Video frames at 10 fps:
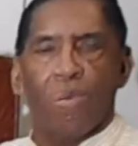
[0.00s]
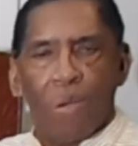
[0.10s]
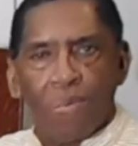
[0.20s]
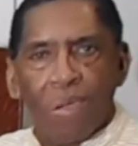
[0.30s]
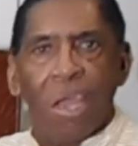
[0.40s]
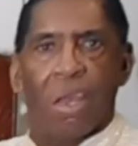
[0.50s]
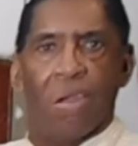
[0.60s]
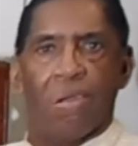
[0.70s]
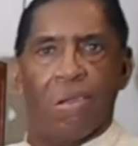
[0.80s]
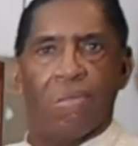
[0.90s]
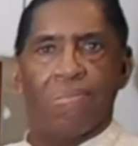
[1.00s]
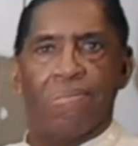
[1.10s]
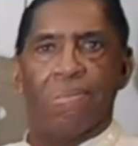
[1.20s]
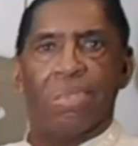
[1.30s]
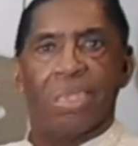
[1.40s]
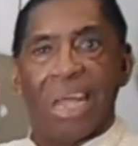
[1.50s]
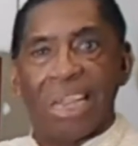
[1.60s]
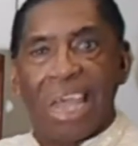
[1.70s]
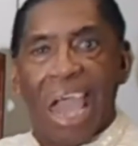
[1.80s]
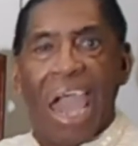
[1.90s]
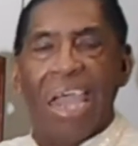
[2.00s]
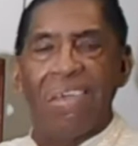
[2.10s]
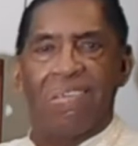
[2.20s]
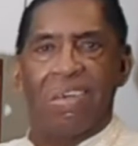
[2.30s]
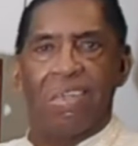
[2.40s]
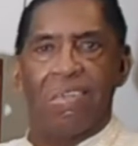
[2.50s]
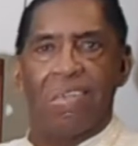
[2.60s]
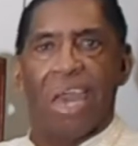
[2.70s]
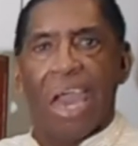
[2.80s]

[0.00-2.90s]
When we learn that the Asians